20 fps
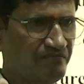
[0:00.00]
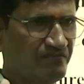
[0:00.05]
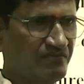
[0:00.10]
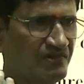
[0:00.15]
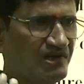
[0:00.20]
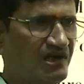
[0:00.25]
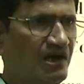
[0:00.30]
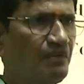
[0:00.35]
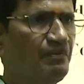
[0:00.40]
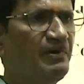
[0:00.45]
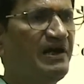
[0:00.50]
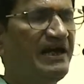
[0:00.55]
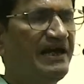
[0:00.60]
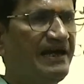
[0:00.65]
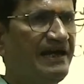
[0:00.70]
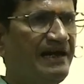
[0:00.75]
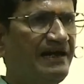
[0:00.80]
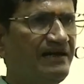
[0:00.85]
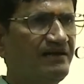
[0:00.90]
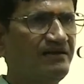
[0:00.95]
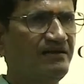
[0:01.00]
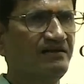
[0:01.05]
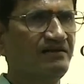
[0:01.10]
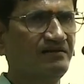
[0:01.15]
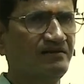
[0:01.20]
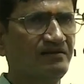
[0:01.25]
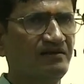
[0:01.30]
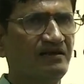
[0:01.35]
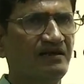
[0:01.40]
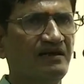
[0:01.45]
communicate
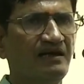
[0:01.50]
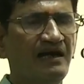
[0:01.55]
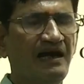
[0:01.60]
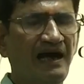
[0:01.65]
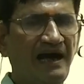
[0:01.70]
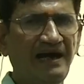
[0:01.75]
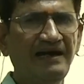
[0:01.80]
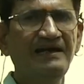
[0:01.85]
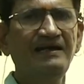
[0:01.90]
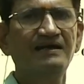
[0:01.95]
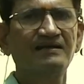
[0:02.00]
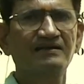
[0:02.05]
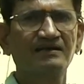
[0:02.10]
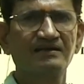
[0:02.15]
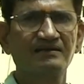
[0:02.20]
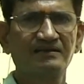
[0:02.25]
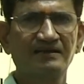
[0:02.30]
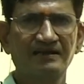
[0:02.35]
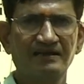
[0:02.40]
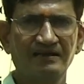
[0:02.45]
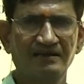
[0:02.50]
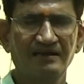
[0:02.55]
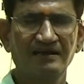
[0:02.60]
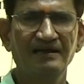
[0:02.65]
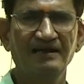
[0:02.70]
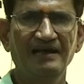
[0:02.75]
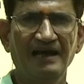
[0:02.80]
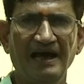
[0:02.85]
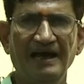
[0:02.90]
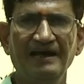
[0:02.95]
any other thing
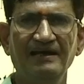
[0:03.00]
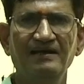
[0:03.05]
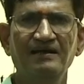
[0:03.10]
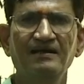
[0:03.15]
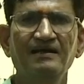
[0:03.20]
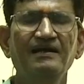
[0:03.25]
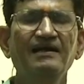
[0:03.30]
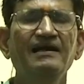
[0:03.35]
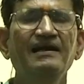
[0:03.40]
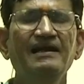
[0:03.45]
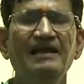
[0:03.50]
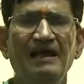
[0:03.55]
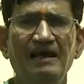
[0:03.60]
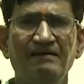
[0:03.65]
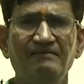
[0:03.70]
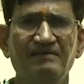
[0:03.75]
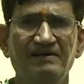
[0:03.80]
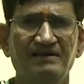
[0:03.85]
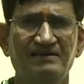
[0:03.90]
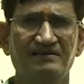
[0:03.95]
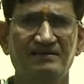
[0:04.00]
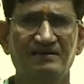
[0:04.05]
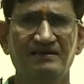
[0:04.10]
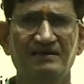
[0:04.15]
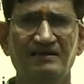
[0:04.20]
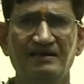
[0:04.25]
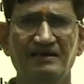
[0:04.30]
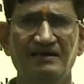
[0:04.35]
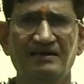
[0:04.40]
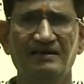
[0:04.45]
like language.
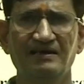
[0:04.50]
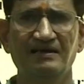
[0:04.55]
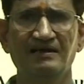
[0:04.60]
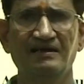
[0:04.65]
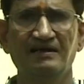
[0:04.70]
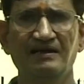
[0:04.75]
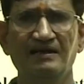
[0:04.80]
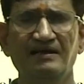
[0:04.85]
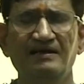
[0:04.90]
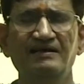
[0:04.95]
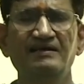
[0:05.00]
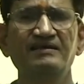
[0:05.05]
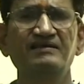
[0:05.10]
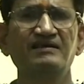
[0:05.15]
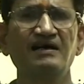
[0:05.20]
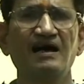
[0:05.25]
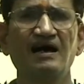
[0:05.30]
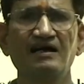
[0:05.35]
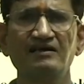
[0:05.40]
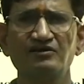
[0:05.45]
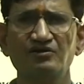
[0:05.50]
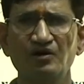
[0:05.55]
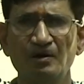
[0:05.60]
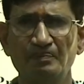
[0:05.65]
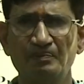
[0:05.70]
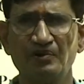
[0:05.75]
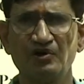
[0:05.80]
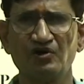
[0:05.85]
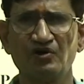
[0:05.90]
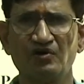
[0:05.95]
It is also a
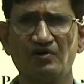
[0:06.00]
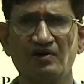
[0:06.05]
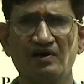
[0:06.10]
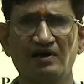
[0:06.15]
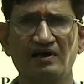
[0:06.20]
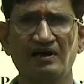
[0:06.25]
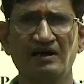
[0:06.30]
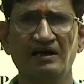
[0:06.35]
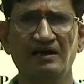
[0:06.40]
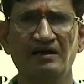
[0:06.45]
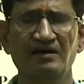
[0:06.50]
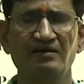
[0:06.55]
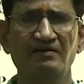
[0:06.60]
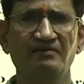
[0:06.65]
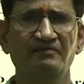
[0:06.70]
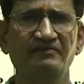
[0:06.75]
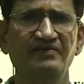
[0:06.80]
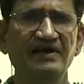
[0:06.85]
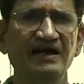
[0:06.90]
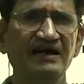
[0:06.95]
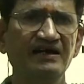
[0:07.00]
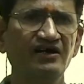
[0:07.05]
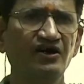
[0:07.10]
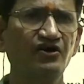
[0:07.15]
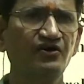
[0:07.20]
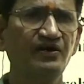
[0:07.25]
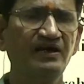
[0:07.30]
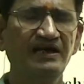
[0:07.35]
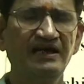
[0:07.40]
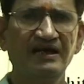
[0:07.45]
protocol. We are
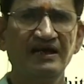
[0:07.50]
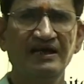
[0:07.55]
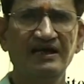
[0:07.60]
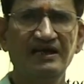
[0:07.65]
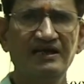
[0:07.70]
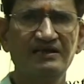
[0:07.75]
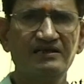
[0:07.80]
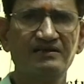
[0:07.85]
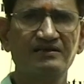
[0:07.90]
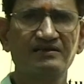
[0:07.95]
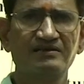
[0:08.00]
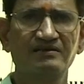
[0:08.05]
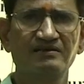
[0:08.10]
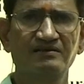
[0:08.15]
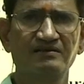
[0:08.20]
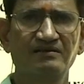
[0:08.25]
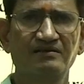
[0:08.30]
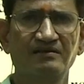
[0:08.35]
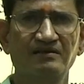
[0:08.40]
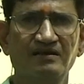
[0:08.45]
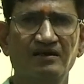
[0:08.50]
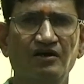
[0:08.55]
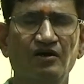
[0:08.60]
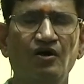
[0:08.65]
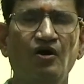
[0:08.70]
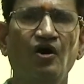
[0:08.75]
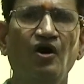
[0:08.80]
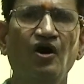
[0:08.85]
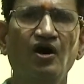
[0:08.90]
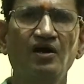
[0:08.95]
talking English
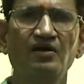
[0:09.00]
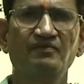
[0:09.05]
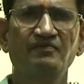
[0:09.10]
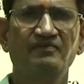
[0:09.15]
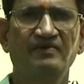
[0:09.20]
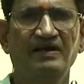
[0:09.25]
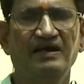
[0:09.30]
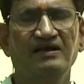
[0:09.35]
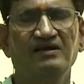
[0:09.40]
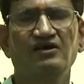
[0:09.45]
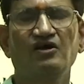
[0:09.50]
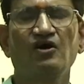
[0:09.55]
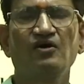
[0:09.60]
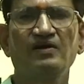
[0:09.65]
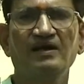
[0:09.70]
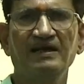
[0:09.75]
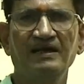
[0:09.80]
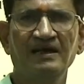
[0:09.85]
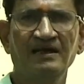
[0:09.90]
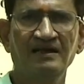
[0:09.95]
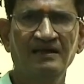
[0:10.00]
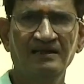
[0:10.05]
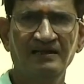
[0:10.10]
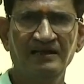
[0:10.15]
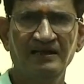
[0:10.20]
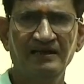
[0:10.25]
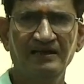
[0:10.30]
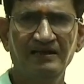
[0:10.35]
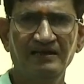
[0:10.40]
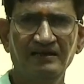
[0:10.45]
or we are talking
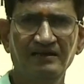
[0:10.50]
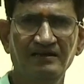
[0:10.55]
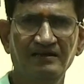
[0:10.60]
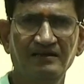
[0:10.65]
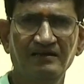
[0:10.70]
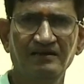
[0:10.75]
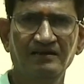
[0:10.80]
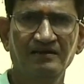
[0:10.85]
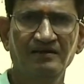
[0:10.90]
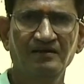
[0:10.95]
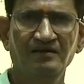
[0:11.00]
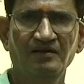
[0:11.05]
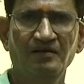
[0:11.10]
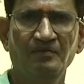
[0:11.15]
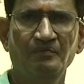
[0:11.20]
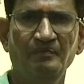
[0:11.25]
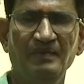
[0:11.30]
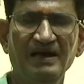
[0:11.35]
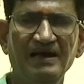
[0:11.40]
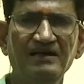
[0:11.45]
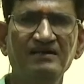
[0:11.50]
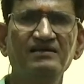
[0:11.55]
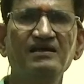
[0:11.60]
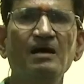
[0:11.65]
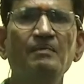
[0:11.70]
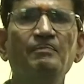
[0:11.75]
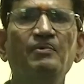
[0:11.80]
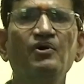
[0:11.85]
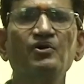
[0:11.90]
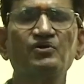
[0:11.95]
Hindi, means the
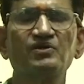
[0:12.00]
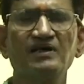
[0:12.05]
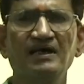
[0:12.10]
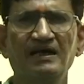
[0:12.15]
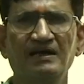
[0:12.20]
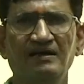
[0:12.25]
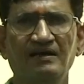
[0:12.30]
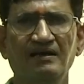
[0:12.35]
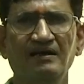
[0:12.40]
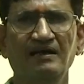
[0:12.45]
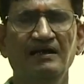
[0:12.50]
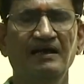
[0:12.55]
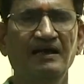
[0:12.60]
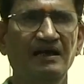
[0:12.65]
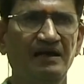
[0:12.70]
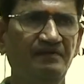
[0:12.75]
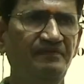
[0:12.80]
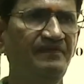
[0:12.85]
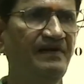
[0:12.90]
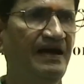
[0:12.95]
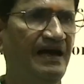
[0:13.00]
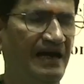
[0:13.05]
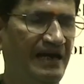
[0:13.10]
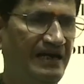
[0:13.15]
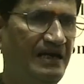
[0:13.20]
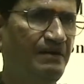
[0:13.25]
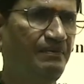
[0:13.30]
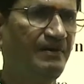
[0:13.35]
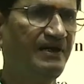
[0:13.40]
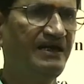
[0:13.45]
both sign. If
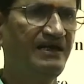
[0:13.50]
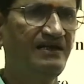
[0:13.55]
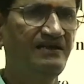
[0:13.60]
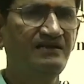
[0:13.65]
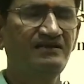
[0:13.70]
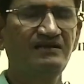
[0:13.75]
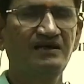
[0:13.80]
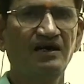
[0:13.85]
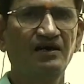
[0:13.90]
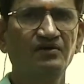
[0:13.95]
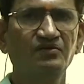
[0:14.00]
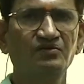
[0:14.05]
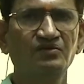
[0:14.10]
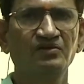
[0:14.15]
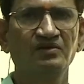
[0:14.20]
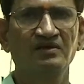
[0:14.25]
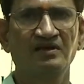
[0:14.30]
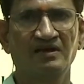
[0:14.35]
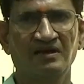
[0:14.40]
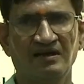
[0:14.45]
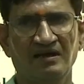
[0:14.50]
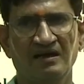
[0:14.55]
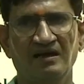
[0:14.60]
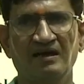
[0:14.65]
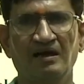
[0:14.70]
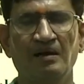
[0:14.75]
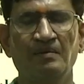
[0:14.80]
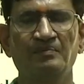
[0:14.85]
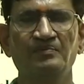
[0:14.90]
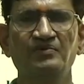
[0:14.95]
anybody in south
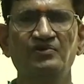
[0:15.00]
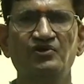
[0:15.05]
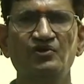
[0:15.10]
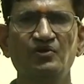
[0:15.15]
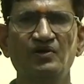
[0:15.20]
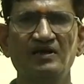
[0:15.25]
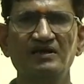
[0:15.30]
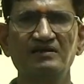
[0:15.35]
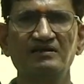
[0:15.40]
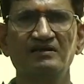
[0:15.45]
come to us